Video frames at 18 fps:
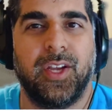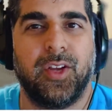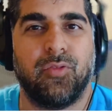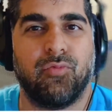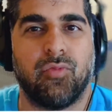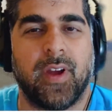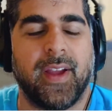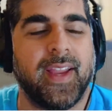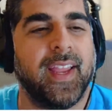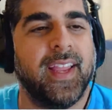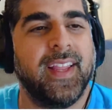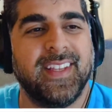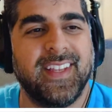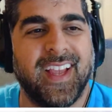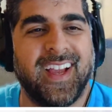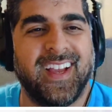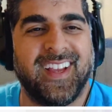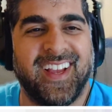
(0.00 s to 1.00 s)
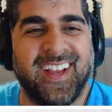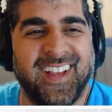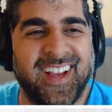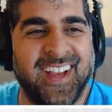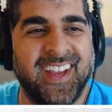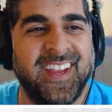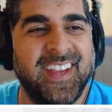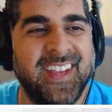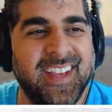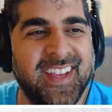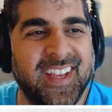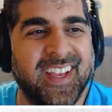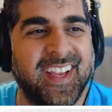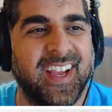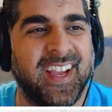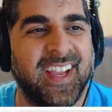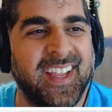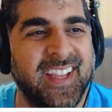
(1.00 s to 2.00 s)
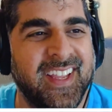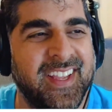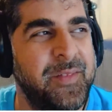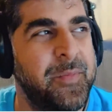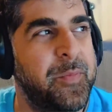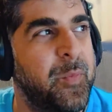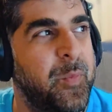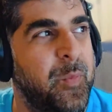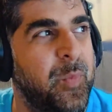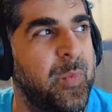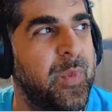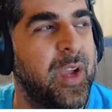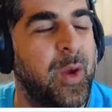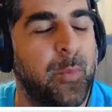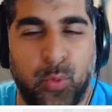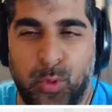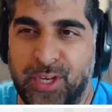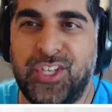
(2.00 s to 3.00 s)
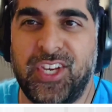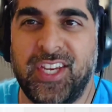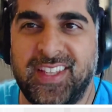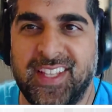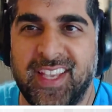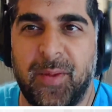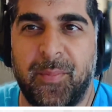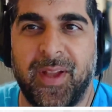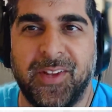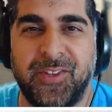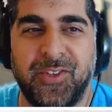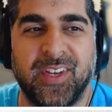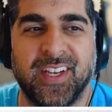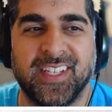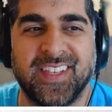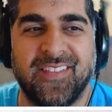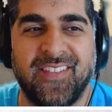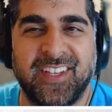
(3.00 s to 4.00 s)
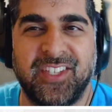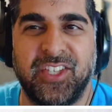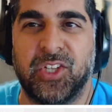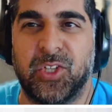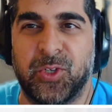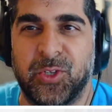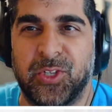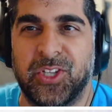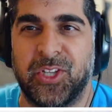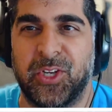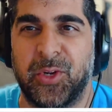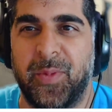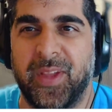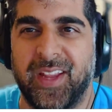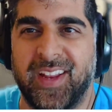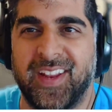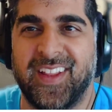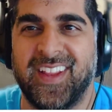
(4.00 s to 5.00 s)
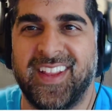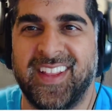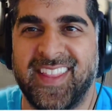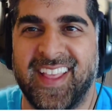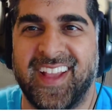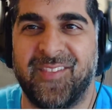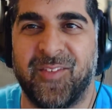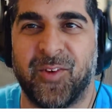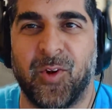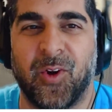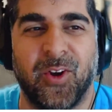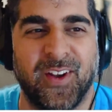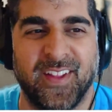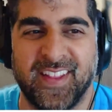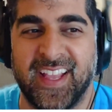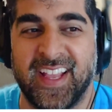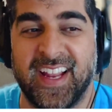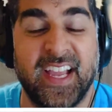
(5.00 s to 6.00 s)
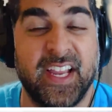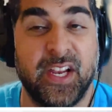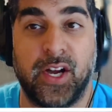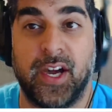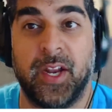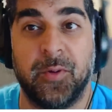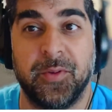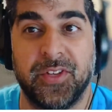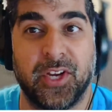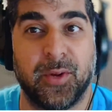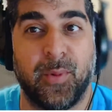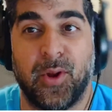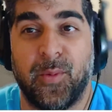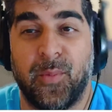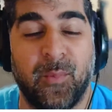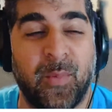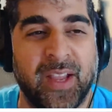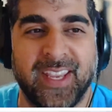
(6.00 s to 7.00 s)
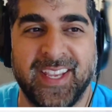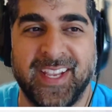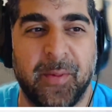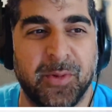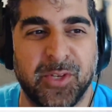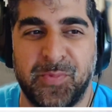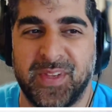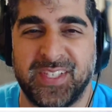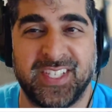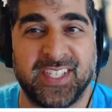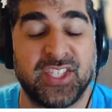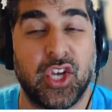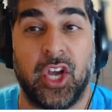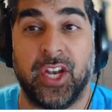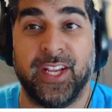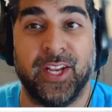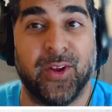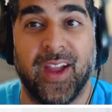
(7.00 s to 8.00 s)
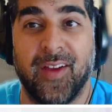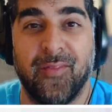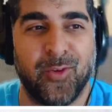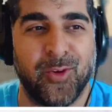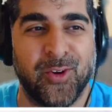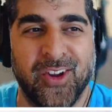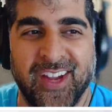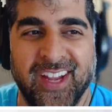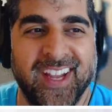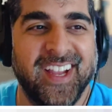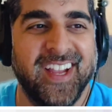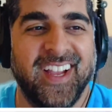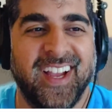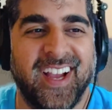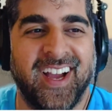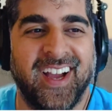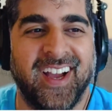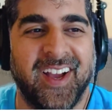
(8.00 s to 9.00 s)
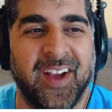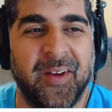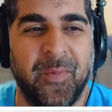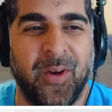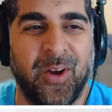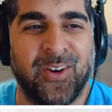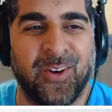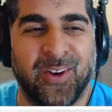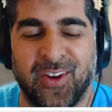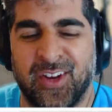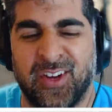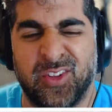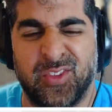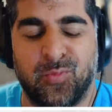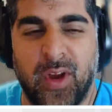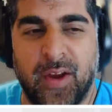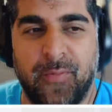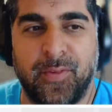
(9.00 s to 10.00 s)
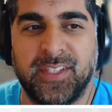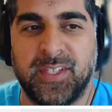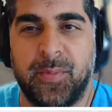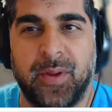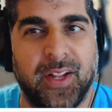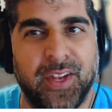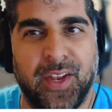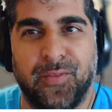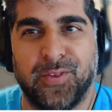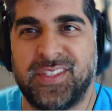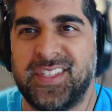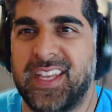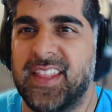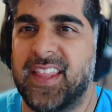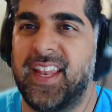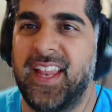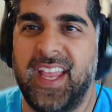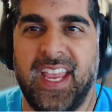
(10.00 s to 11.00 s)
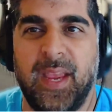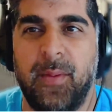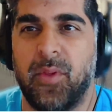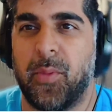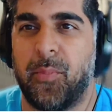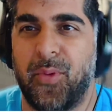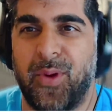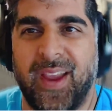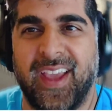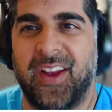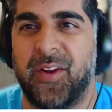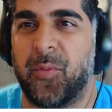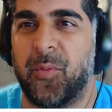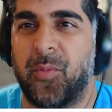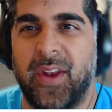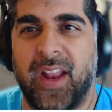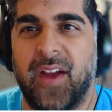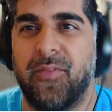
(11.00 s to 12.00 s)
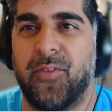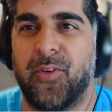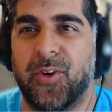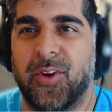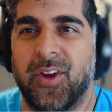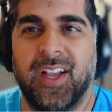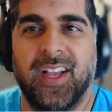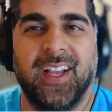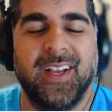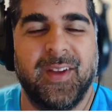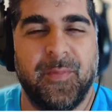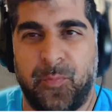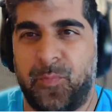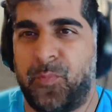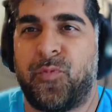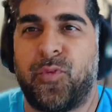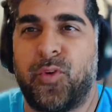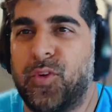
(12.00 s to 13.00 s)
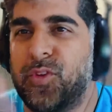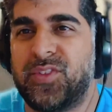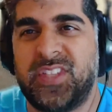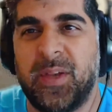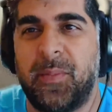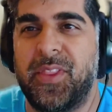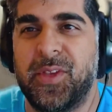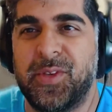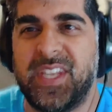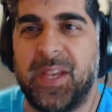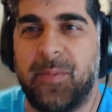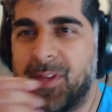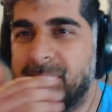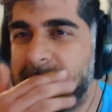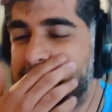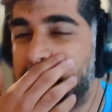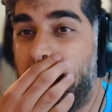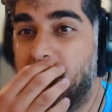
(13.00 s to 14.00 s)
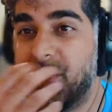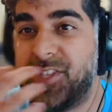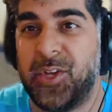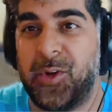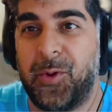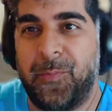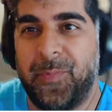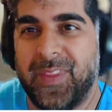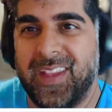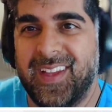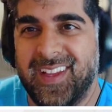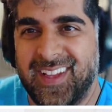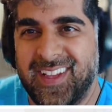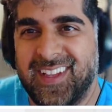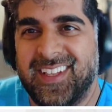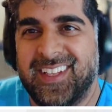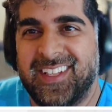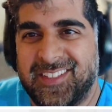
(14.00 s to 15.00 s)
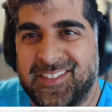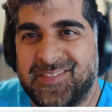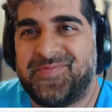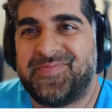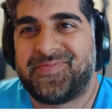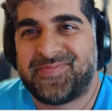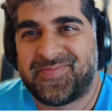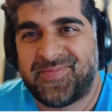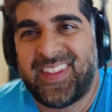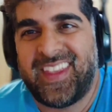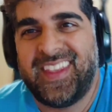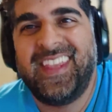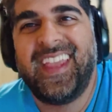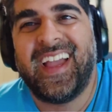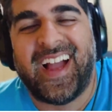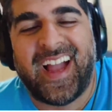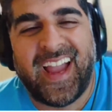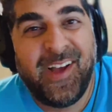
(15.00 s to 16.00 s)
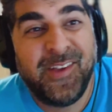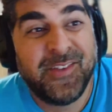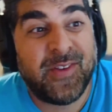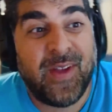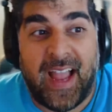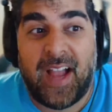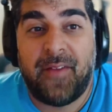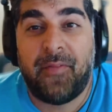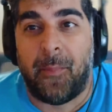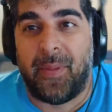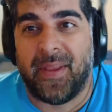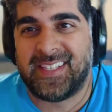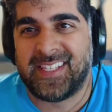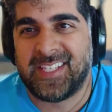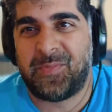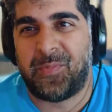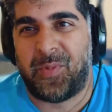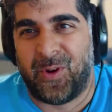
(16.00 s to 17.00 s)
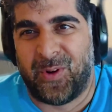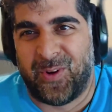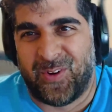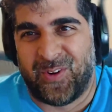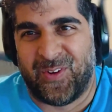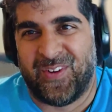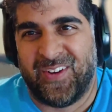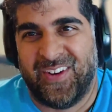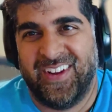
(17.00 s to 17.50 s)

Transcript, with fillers: Right. And I, I, I appreciate that about you guys. I've actually learned a little bit in that regard. In that I don't, I don't talk about my e-commerce business on sure. here ever, um, or I'll reference it, but I'll never say the name or the brand or whatever. Yeah, For someone some of those same reasons. Also, day. someone takes yeah. I also have a business partner